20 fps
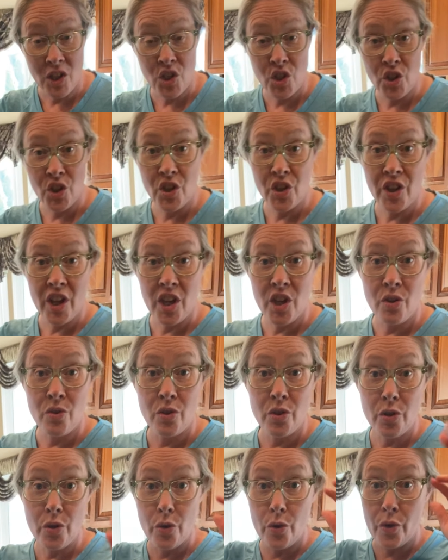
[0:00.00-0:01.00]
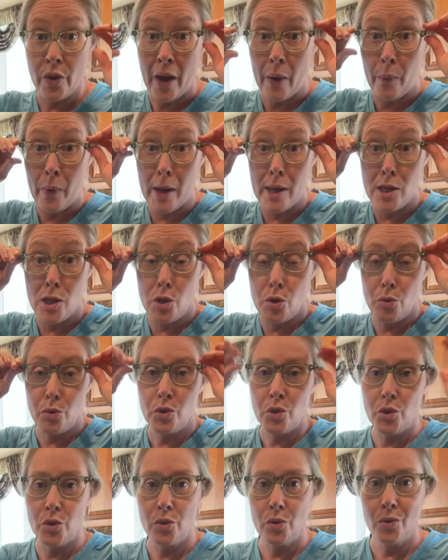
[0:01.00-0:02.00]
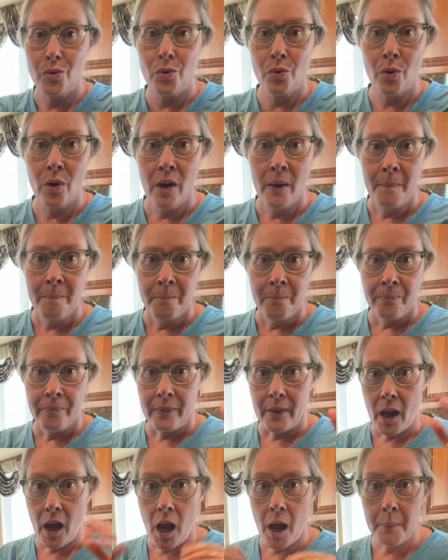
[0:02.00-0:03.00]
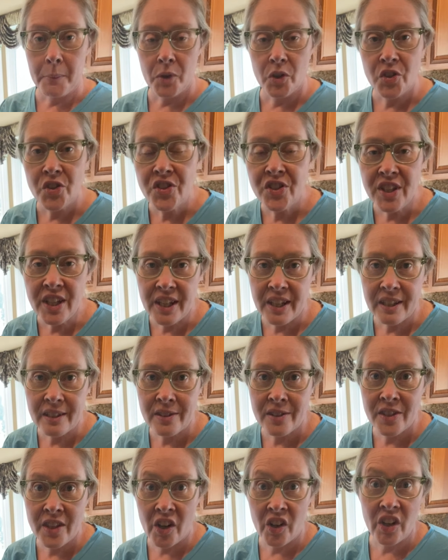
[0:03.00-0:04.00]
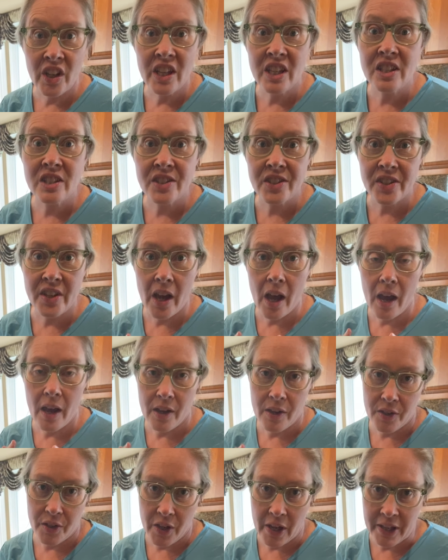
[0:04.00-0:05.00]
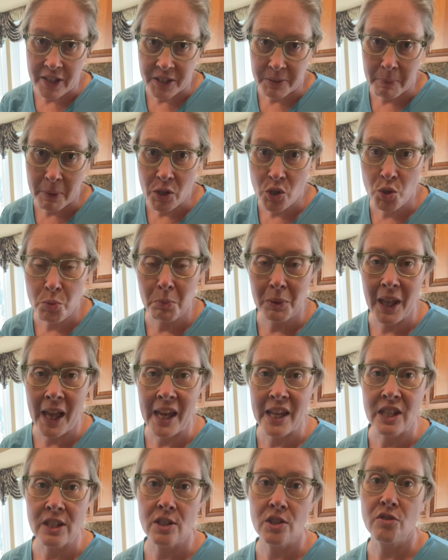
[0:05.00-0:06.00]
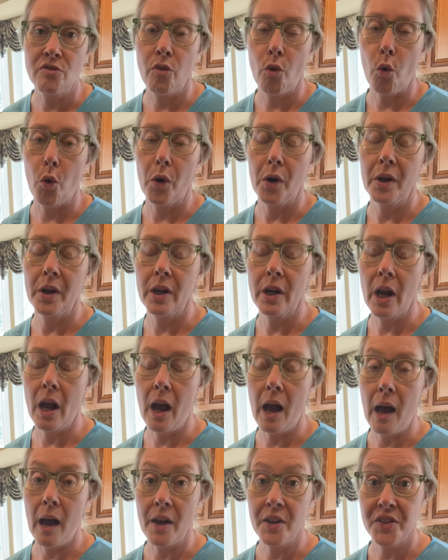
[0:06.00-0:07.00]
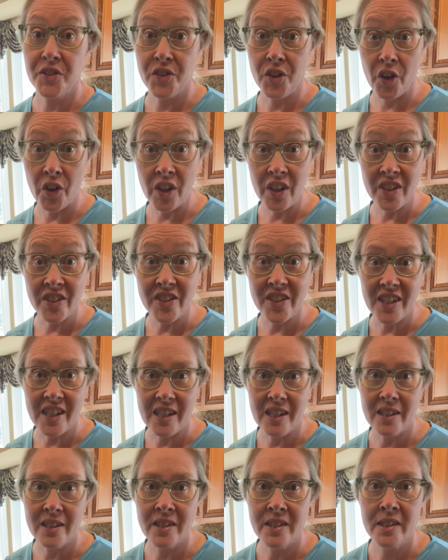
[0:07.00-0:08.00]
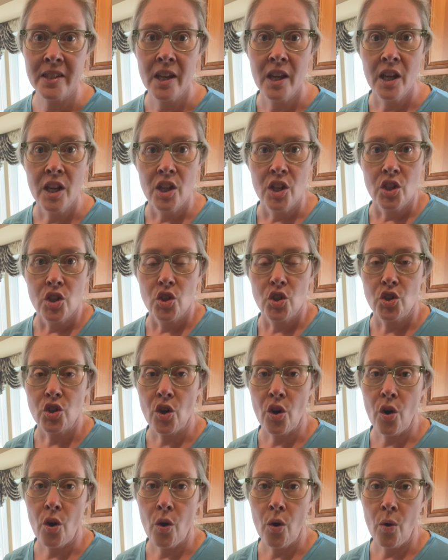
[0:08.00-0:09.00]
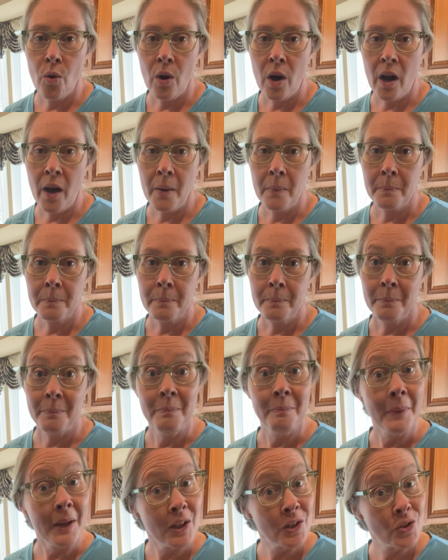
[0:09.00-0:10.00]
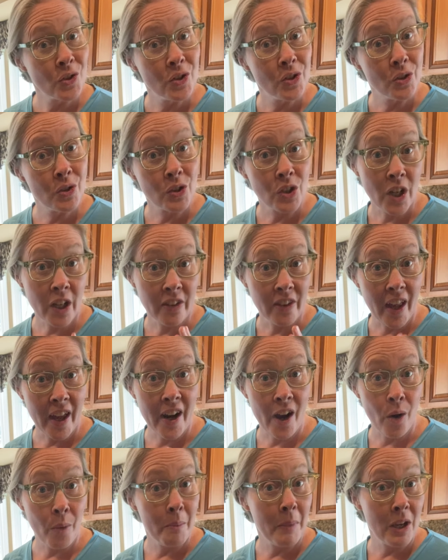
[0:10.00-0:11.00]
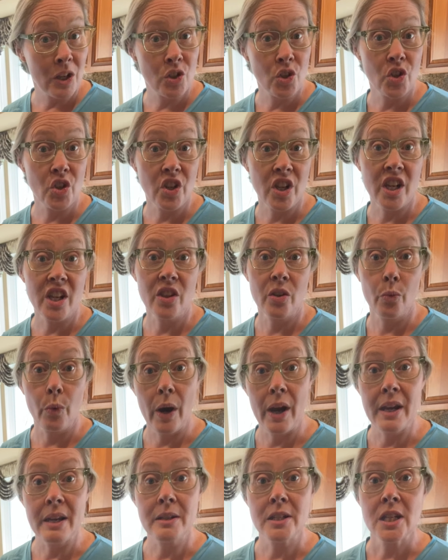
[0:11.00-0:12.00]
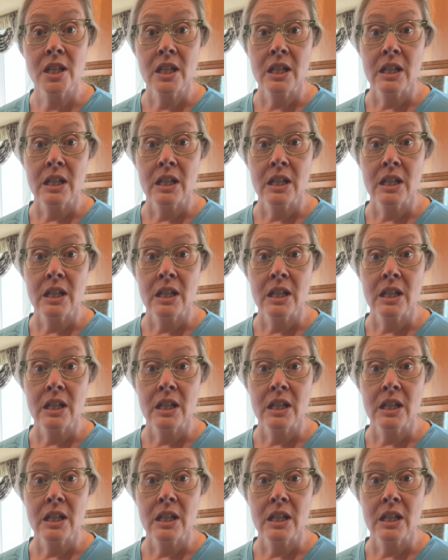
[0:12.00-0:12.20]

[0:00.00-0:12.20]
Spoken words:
sure that you knew, that when you do your seeds, there is a special blend for starting seeds. So make sure you check that out, make sure you're getting the right